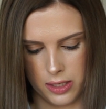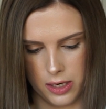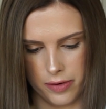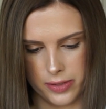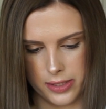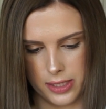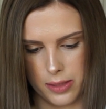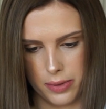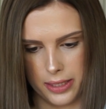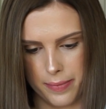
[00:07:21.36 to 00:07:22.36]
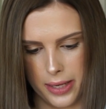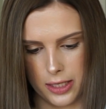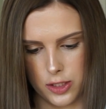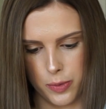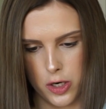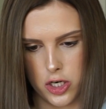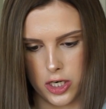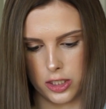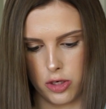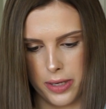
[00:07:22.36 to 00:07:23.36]
obviously bring up that exposure
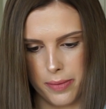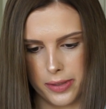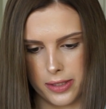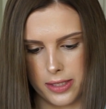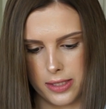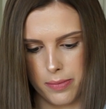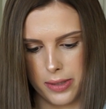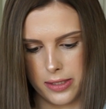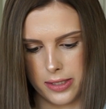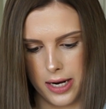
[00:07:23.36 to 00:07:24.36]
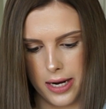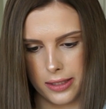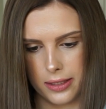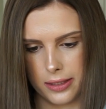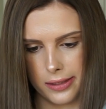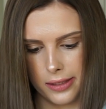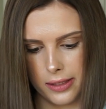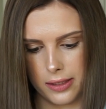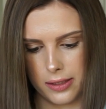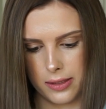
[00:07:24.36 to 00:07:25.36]
a little bit because it's a bit dark.
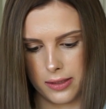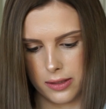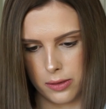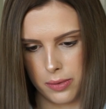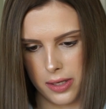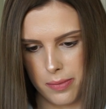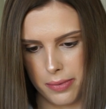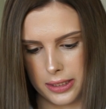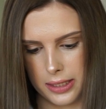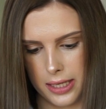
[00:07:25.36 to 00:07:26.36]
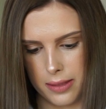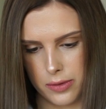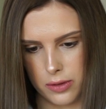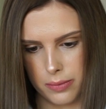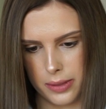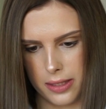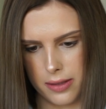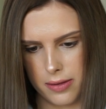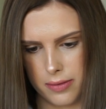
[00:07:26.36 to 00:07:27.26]
So I'll probably bring that up to about,